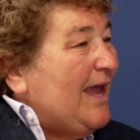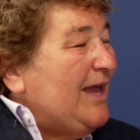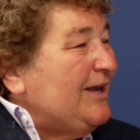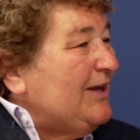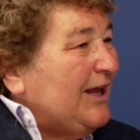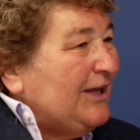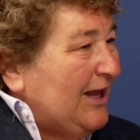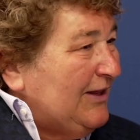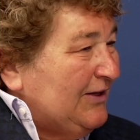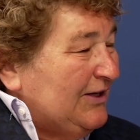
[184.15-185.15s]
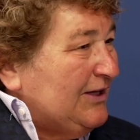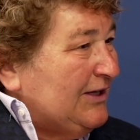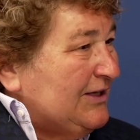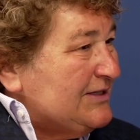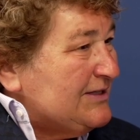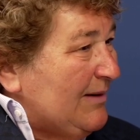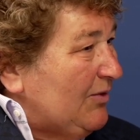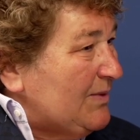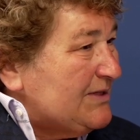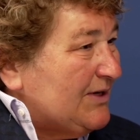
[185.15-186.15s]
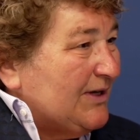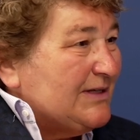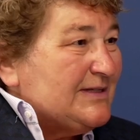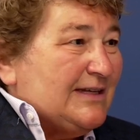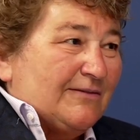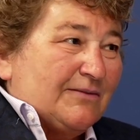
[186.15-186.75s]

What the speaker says: And the cyber resilience,